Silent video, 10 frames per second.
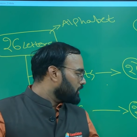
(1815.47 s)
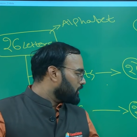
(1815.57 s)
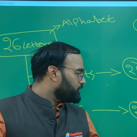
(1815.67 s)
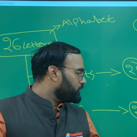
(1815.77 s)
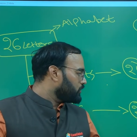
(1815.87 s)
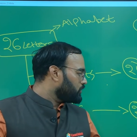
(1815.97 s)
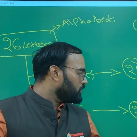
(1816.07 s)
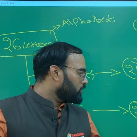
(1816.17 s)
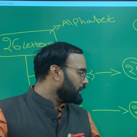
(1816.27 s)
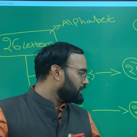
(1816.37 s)
If you
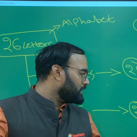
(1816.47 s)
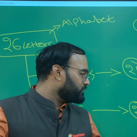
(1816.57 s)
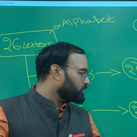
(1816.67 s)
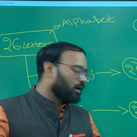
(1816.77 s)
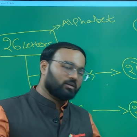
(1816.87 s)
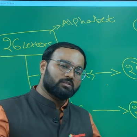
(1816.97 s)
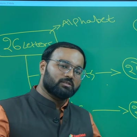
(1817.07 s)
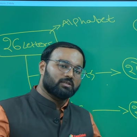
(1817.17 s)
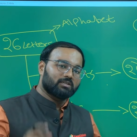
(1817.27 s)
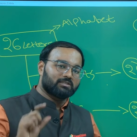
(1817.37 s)
look at
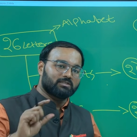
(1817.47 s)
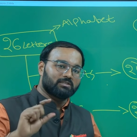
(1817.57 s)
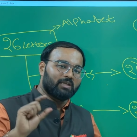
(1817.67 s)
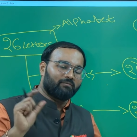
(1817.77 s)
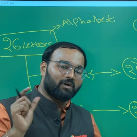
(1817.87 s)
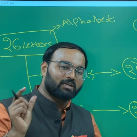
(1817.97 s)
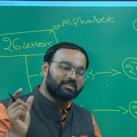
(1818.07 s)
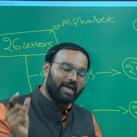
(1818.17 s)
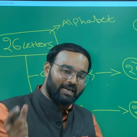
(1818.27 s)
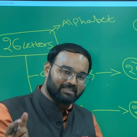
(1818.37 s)
diphthongs, the
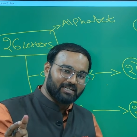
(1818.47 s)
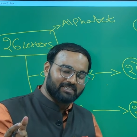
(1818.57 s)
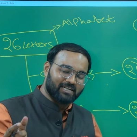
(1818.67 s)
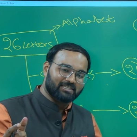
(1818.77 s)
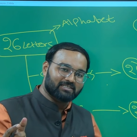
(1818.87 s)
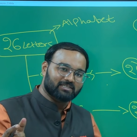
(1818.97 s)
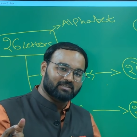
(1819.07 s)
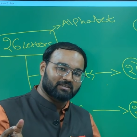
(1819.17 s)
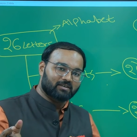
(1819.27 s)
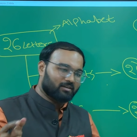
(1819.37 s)
word die suggests
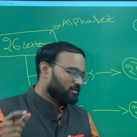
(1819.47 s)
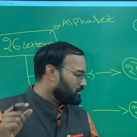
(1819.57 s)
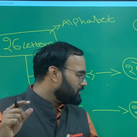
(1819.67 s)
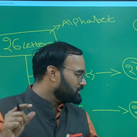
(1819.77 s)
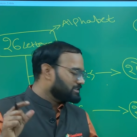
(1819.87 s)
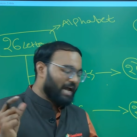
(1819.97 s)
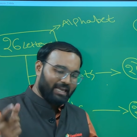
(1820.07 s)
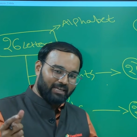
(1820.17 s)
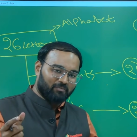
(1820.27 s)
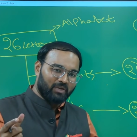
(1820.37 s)

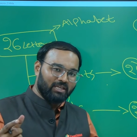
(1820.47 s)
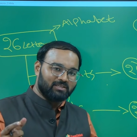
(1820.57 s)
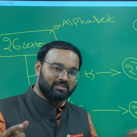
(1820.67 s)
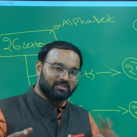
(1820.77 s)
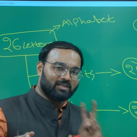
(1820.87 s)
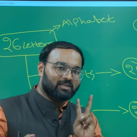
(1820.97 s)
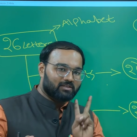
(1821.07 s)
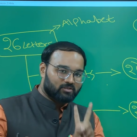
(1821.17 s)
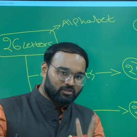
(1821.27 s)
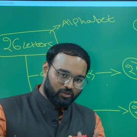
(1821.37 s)
die means
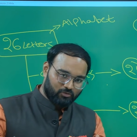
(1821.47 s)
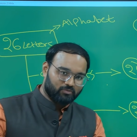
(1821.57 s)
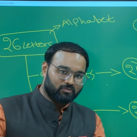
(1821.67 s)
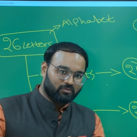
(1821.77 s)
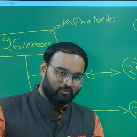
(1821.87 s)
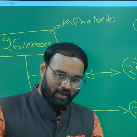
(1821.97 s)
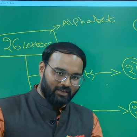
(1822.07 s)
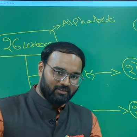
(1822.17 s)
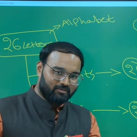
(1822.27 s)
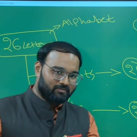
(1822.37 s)
two,
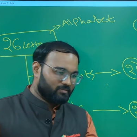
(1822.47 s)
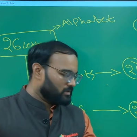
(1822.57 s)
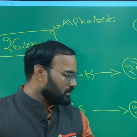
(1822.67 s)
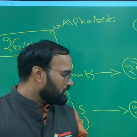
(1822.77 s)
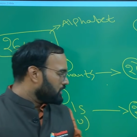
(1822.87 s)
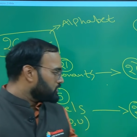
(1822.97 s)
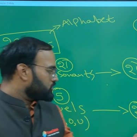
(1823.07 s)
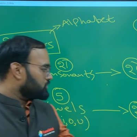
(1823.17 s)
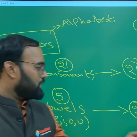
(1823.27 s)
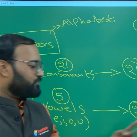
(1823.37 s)
right?
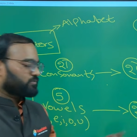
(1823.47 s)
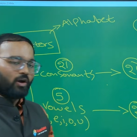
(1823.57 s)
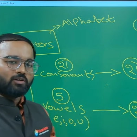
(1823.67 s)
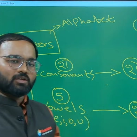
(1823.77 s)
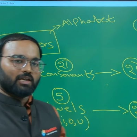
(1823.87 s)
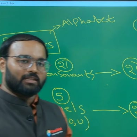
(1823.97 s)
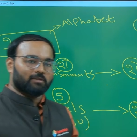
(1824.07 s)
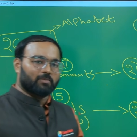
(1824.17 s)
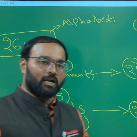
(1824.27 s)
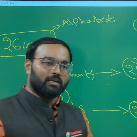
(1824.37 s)
So diphthongs are
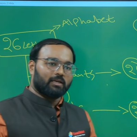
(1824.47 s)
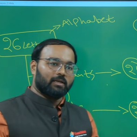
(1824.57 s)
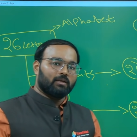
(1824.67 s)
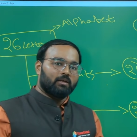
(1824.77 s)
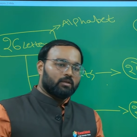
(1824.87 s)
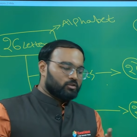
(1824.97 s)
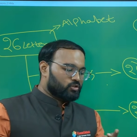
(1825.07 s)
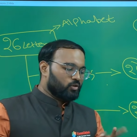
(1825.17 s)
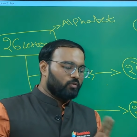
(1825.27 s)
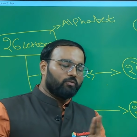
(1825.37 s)
nothing but
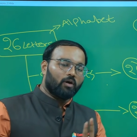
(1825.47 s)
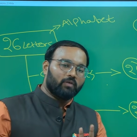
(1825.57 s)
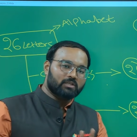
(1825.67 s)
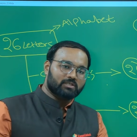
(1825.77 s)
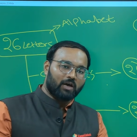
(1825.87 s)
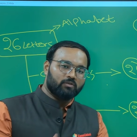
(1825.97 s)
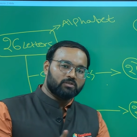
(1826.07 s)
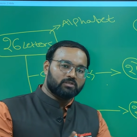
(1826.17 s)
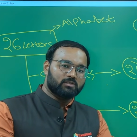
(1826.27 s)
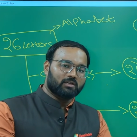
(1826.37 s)
two vowel
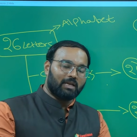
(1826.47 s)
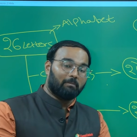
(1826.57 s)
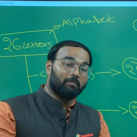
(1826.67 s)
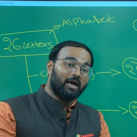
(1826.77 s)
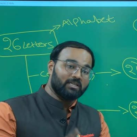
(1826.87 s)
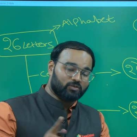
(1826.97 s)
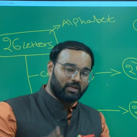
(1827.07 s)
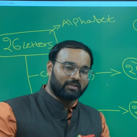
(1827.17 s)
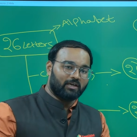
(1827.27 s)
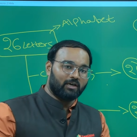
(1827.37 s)
sounds combined
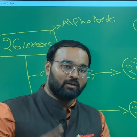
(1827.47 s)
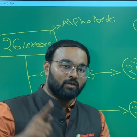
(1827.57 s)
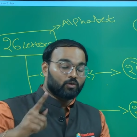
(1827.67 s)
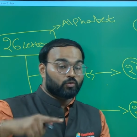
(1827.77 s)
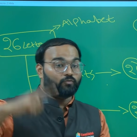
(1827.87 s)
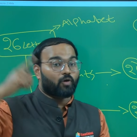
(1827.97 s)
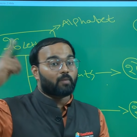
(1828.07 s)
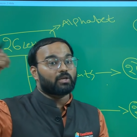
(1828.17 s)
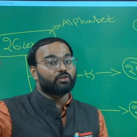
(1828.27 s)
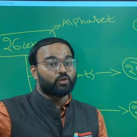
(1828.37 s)
together to
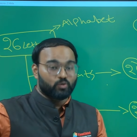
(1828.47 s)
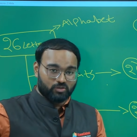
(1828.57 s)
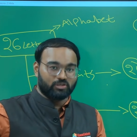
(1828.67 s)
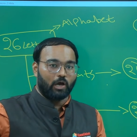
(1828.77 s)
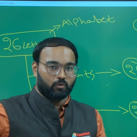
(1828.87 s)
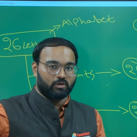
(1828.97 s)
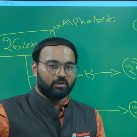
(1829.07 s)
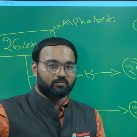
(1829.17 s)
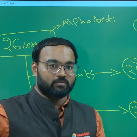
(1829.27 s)
form a new sound.